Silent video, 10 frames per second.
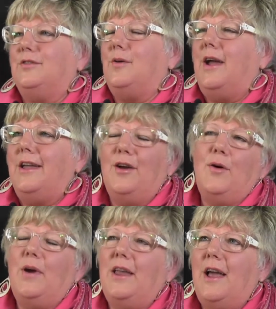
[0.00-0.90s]

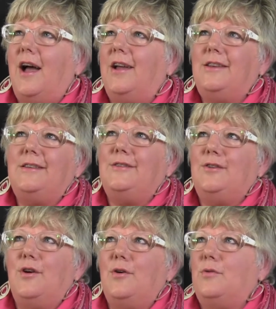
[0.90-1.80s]
and I
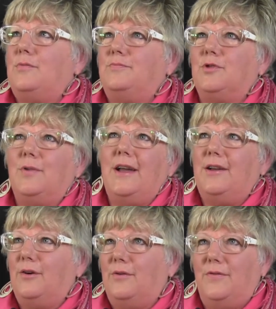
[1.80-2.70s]
didn't know
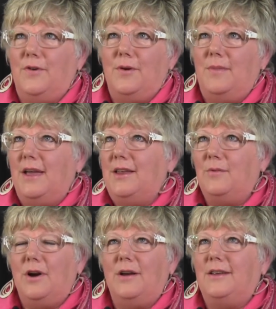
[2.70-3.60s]
Durango from anywhere.